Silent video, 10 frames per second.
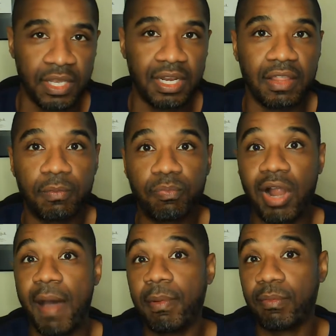Now, the
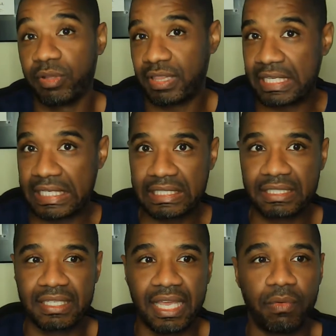problem with this
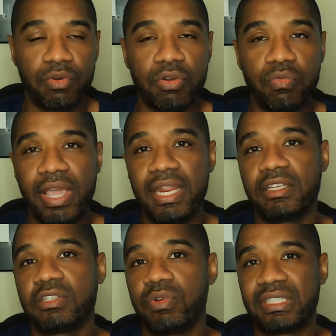is that we're waiting
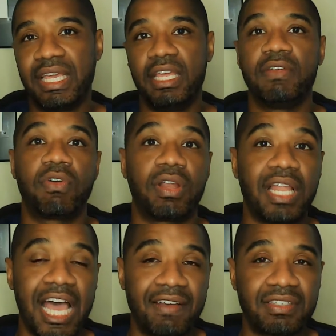towards the end of our
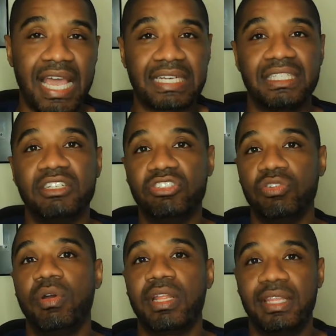lives to actually
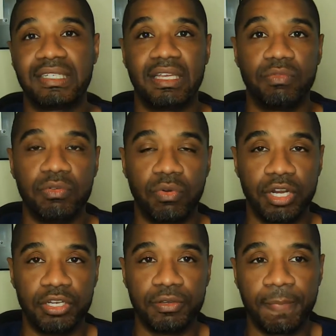enjoy the things that we want
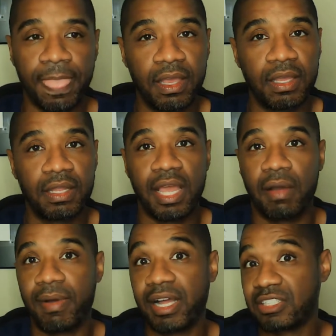to do. Now,
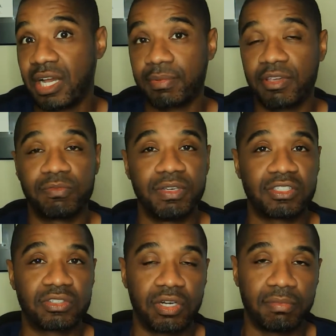my job gives me a
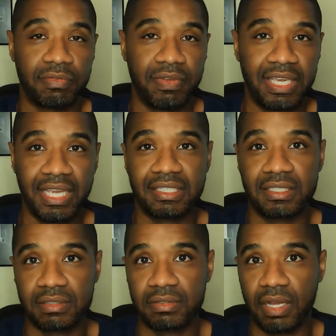certain number of
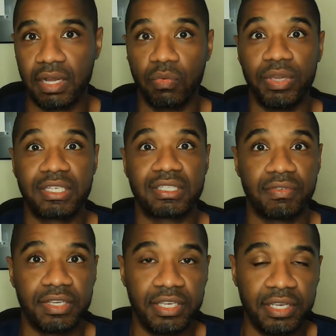vacation weeks
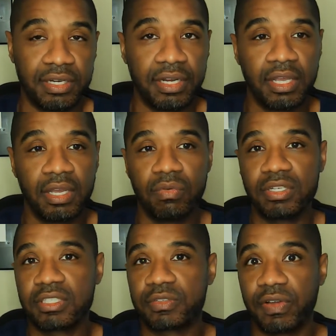every year,
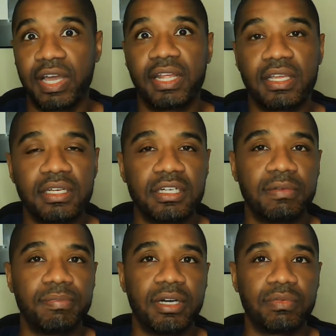which is fine and
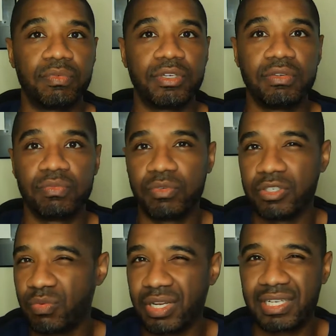good. But when
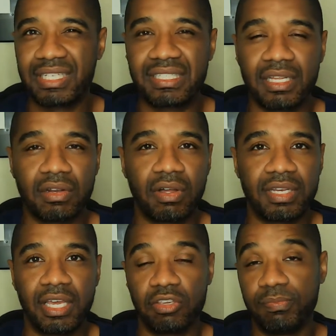you really distill it all
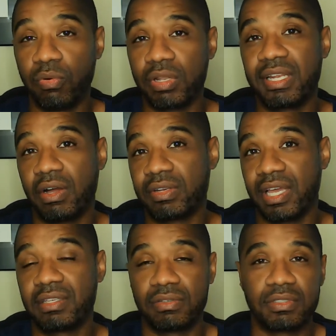down, you boil it all
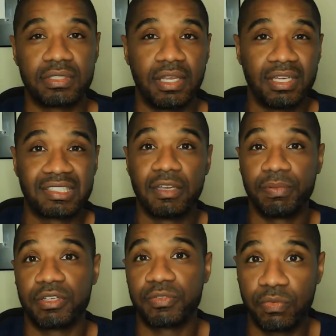down to its
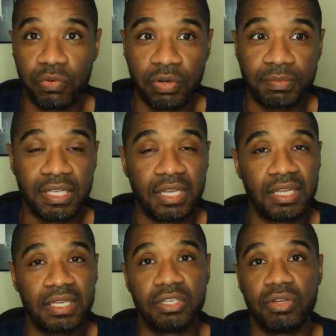simplest forms,
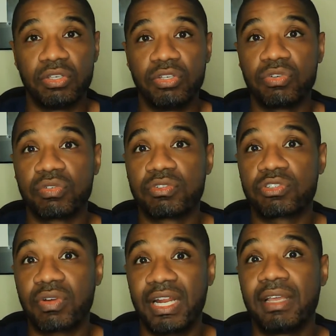you're
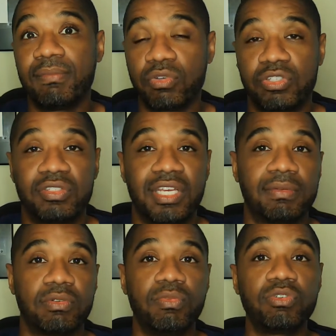trading most of your time.
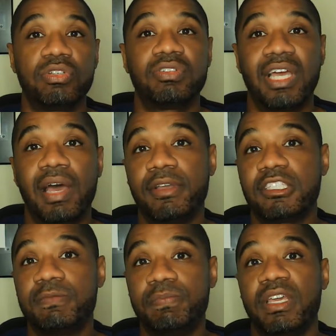So most of your time is
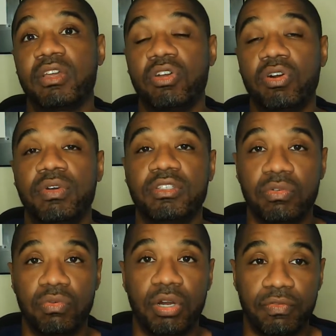spent going to
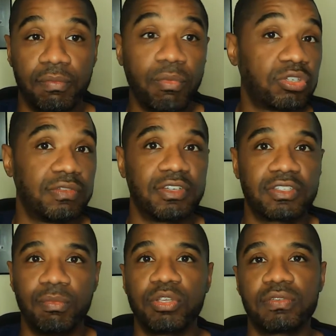work for most of us.
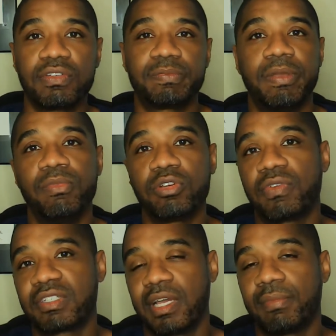So most of us spend most of
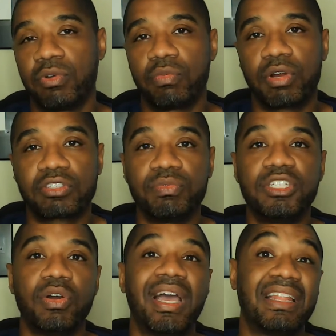our time going to work. So we
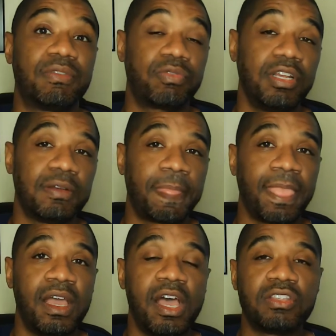don't have the freedom
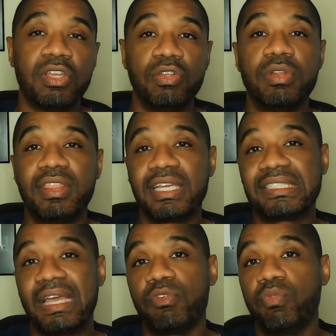to do the things
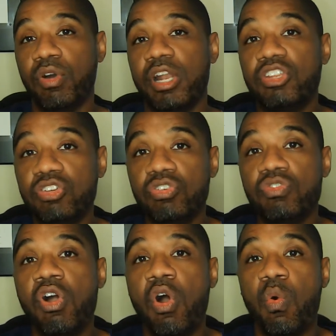that we want to
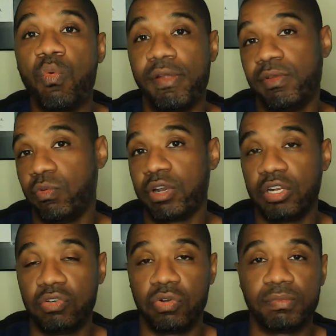do when we want to
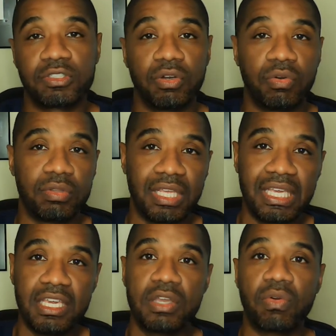do them. So the
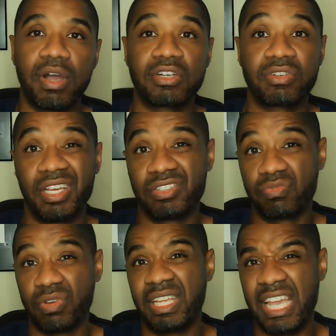E quadrant is
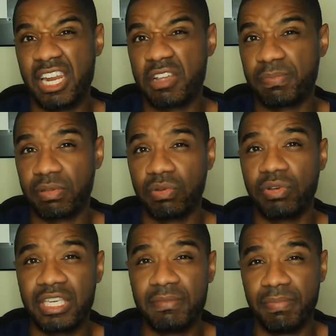really an
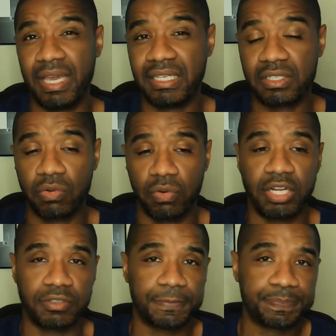employee-based
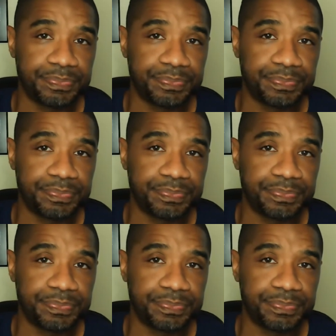quadrant.